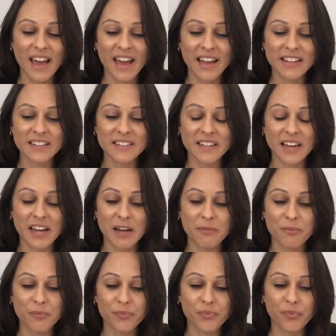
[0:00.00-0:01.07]
and
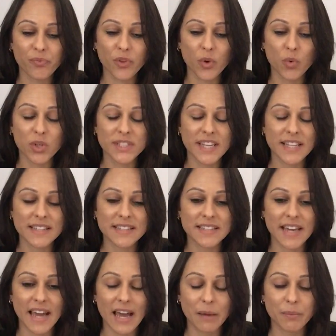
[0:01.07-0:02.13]
um, what tends
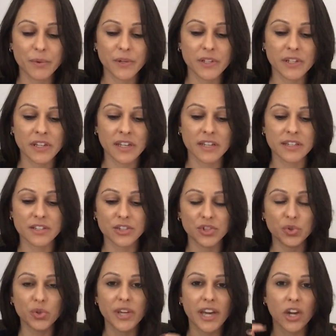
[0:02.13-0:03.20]
to happen is
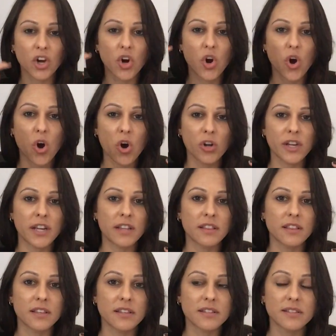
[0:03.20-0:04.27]
you get caught
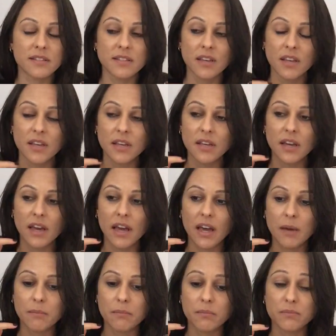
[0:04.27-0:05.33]
in this
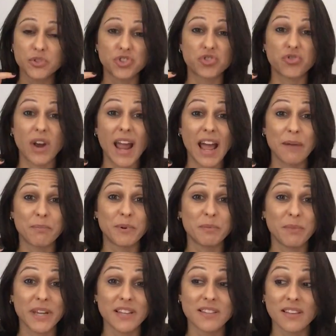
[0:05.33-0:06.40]
um, trap,
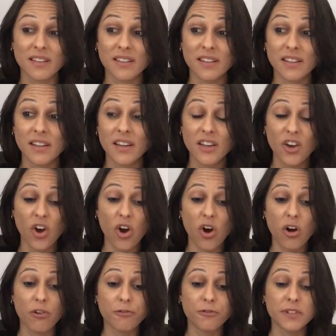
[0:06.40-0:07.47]
basically,
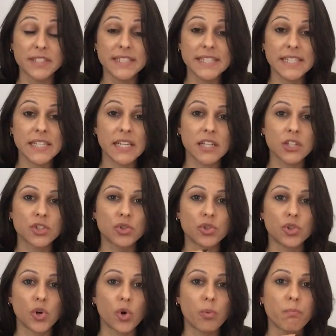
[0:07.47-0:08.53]
of needing to
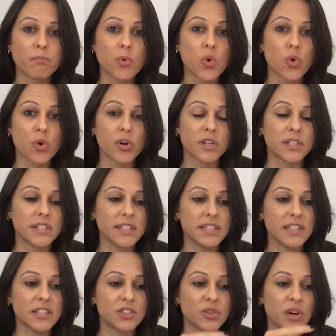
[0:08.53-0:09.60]
know more,
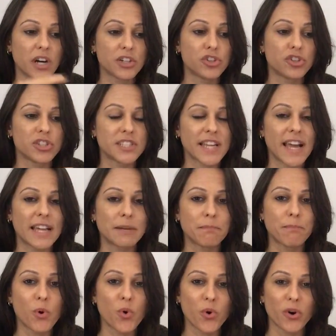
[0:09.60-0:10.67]
needing to
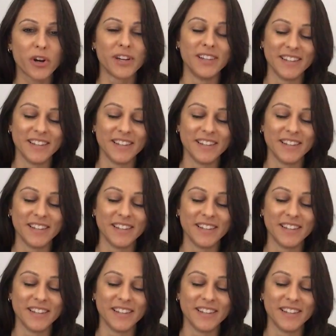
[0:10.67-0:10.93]
understand more.